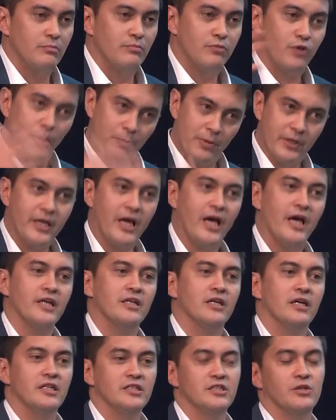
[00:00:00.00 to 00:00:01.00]

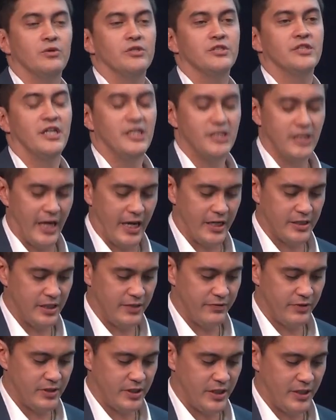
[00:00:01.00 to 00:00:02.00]
propagate into a seizure
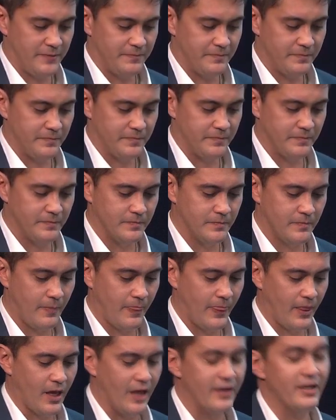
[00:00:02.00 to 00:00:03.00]
activity.
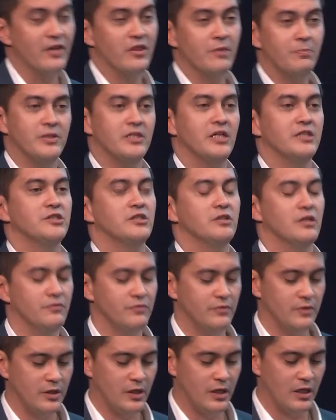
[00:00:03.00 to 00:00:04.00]
Another
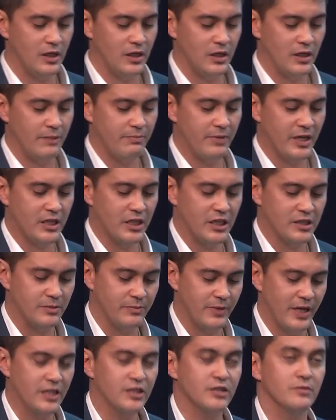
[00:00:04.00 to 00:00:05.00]
potential
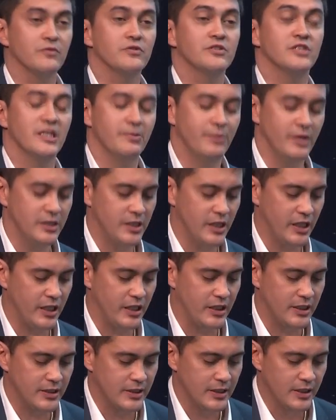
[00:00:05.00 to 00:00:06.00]
mechanism of action of
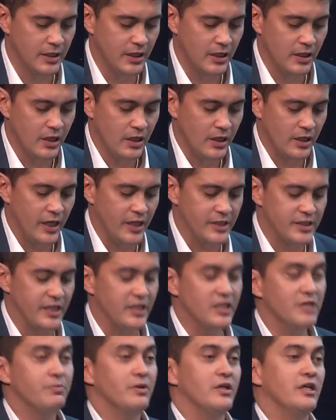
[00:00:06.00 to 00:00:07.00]
CBD is the
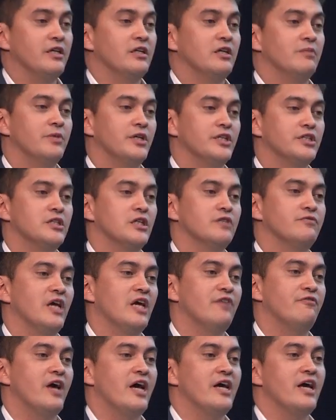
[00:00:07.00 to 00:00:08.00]
inhibition of
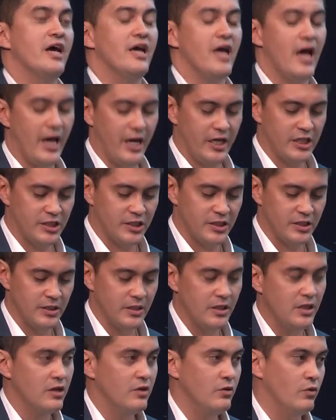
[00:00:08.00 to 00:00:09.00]
FAAH,
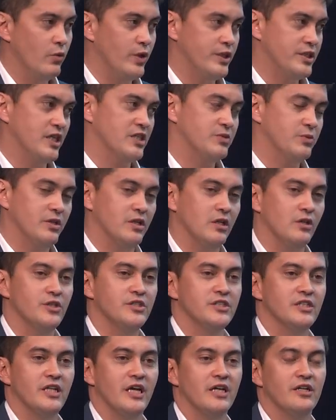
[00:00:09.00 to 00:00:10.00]
which, as we'd
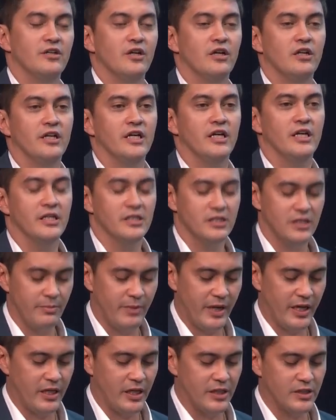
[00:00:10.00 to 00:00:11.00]
elucidated earlier, is the
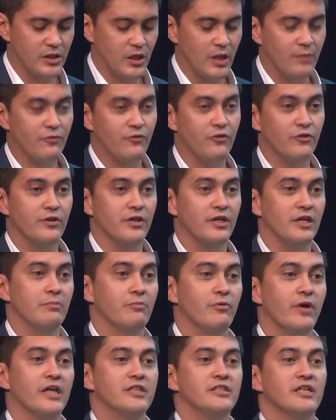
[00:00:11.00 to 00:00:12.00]
main enzyme for the
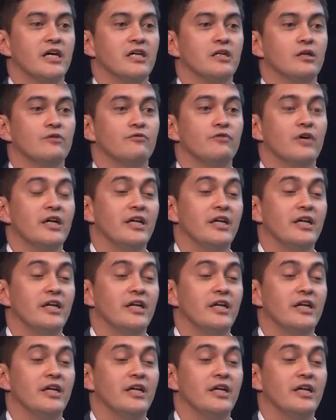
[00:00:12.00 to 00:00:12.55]
breakdown of